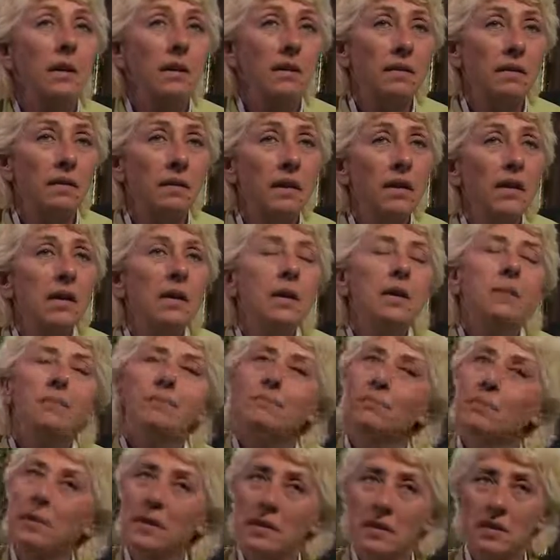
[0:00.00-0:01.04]
Yes,
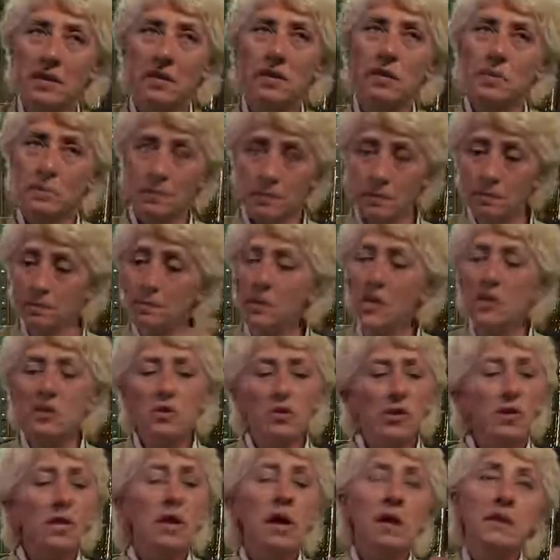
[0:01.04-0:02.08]
but
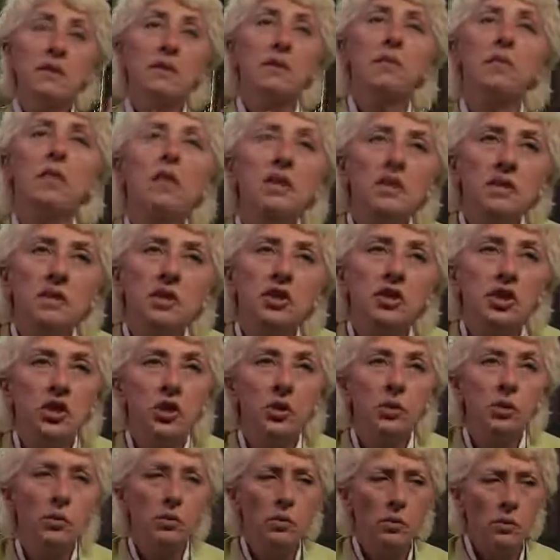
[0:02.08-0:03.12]
these are the kinds of things
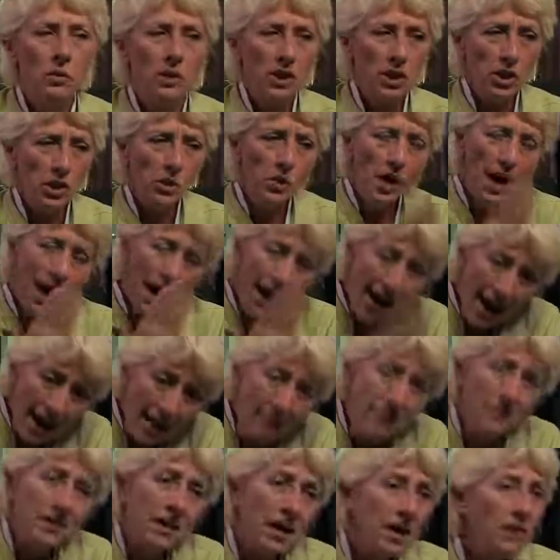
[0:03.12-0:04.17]
that you
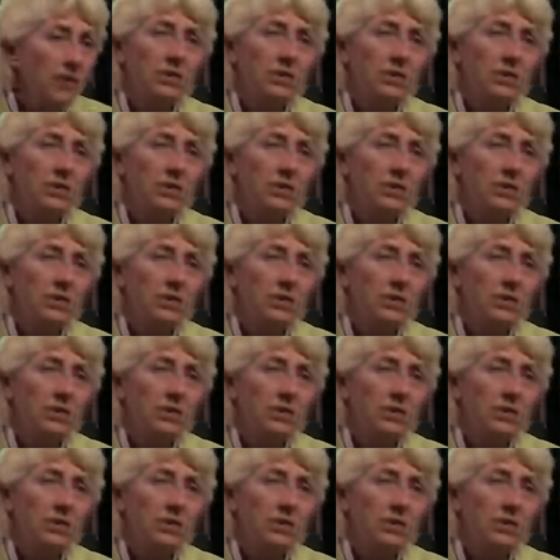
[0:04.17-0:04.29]
have to